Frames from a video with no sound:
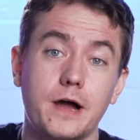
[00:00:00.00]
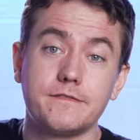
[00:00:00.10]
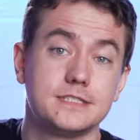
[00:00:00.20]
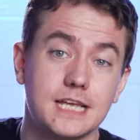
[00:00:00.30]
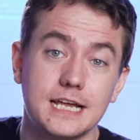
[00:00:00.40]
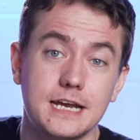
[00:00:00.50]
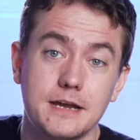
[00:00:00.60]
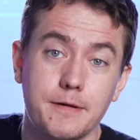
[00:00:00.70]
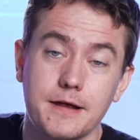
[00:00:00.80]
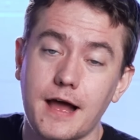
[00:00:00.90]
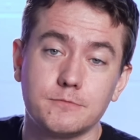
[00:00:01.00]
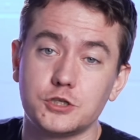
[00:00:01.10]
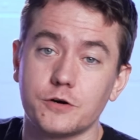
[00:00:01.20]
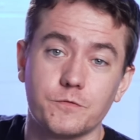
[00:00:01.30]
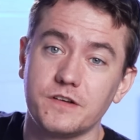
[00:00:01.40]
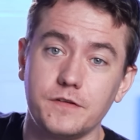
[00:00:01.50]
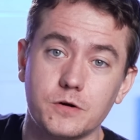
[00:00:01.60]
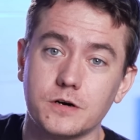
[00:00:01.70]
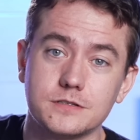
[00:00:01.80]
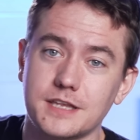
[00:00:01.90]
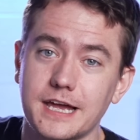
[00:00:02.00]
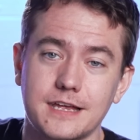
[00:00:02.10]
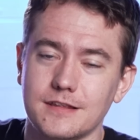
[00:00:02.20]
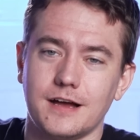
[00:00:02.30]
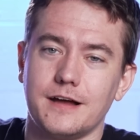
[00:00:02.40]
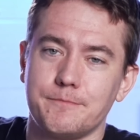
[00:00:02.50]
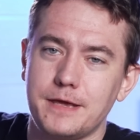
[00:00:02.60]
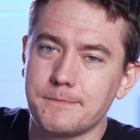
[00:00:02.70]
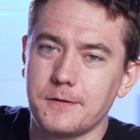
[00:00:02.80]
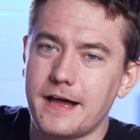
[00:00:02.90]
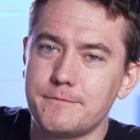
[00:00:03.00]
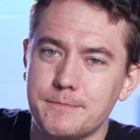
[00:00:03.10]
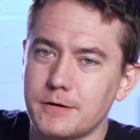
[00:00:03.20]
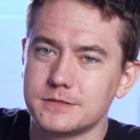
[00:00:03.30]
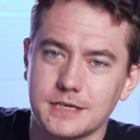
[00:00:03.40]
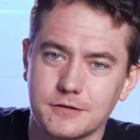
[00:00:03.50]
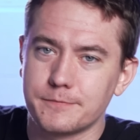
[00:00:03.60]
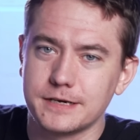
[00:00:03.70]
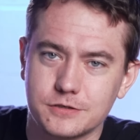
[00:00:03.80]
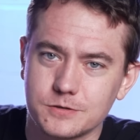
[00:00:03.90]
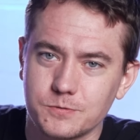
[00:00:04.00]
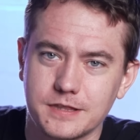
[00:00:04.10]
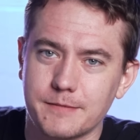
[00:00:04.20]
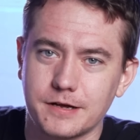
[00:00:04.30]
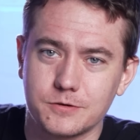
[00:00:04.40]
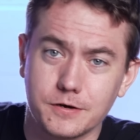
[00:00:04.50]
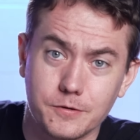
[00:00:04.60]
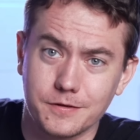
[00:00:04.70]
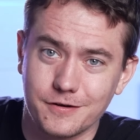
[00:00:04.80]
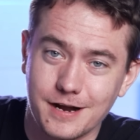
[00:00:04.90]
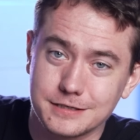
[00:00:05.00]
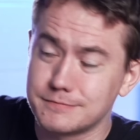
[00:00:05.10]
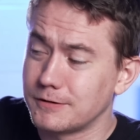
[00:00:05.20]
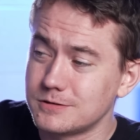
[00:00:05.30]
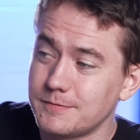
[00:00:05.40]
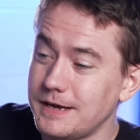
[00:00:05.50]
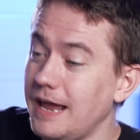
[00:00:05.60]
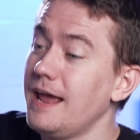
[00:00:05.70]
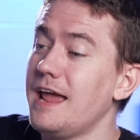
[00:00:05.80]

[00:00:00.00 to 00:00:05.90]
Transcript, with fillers: I haven't signed any pay. I'm sure reviewers, like uh, people have been posting their pictures with them on Twitter when they're not supposed to be.